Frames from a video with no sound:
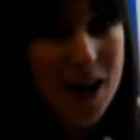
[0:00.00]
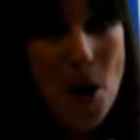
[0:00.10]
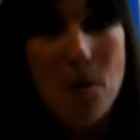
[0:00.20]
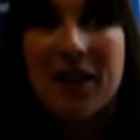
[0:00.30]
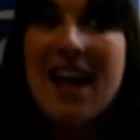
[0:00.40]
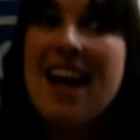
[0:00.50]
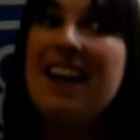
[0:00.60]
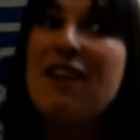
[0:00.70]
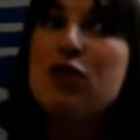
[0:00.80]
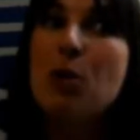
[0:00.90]
Exactly. But then
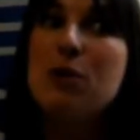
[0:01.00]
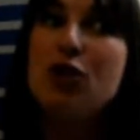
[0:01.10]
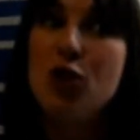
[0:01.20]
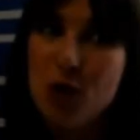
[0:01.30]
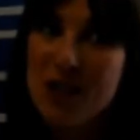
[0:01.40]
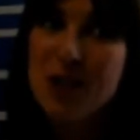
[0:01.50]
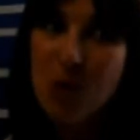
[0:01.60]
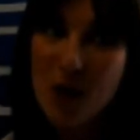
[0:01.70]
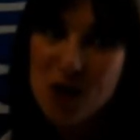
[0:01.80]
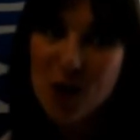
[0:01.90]
if someone's choosing to
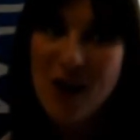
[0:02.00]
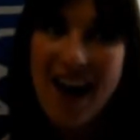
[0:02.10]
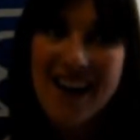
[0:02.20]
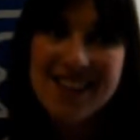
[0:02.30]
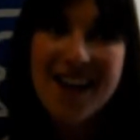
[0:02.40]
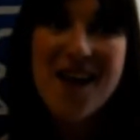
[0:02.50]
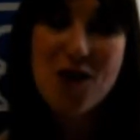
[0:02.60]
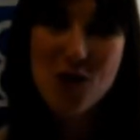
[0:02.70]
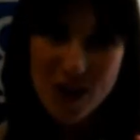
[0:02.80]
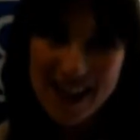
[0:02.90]
watch your ad,
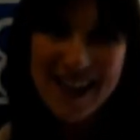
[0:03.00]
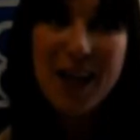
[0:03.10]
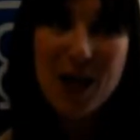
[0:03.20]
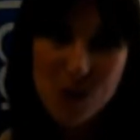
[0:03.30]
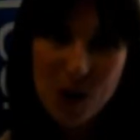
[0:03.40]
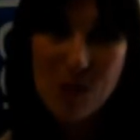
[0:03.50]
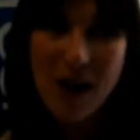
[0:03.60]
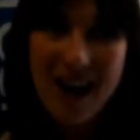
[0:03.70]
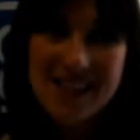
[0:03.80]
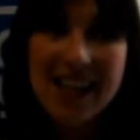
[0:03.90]
they're really engaged with your
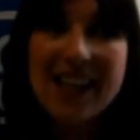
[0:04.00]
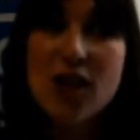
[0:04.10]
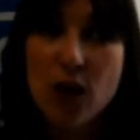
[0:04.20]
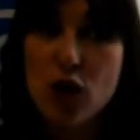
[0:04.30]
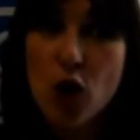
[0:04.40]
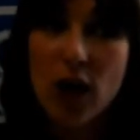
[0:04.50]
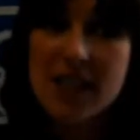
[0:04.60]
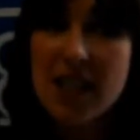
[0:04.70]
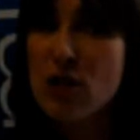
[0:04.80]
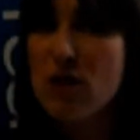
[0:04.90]
brand, and it's out of choice,
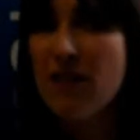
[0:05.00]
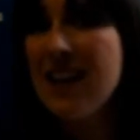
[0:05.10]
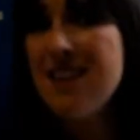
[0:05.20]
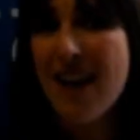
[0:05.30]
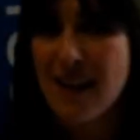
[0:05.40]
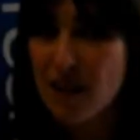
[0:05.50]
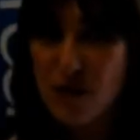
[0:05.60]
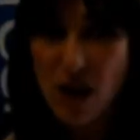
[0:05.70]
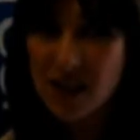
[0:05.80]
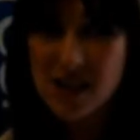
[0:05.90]
and they don't have any negative
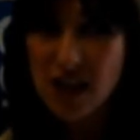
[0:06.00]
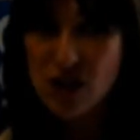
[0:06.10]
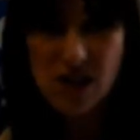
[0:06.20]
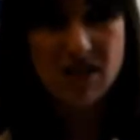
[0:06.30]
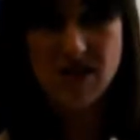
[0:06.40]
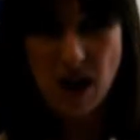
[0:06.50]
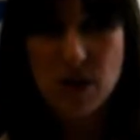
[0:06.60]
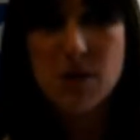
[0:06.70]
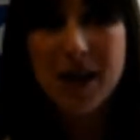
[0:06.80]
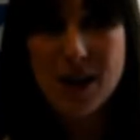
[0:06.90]
connotations because I
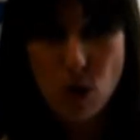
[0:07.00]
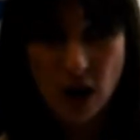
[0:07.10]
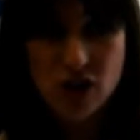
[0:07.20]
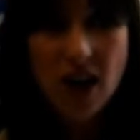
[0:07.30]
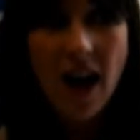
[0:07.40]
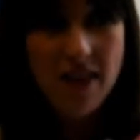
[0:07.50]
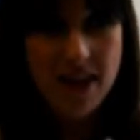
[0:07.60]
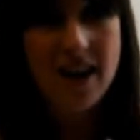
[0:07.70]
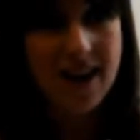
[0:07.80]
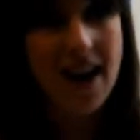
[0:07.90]
was made watch that